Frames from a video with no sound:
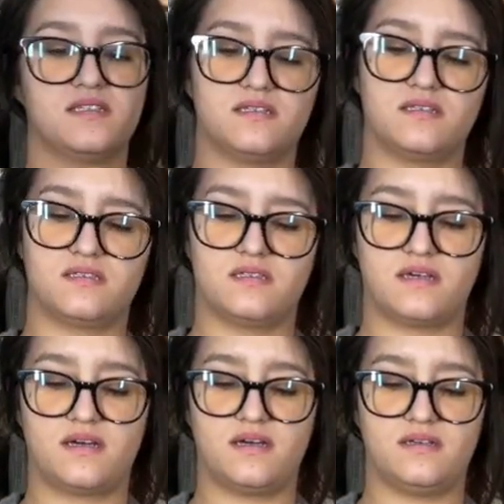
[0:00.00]
is a
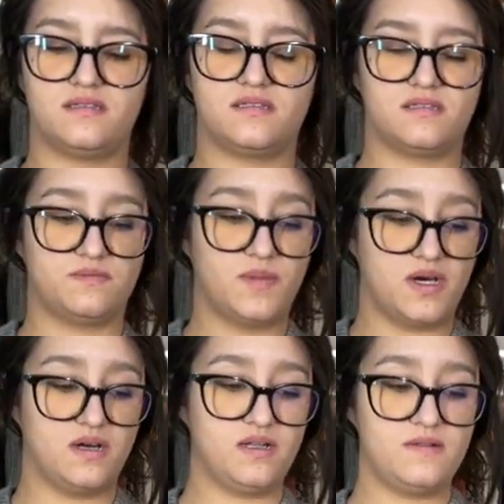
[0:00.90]
size
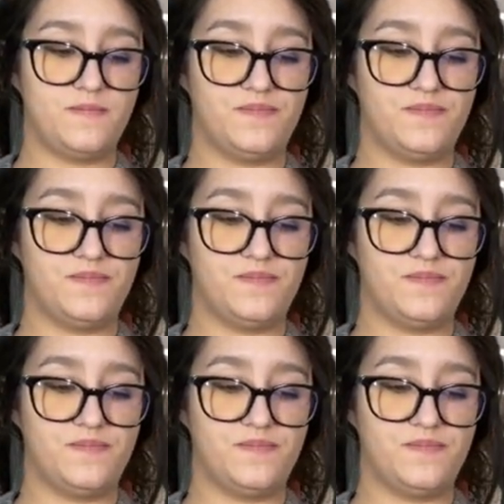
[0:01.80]
small.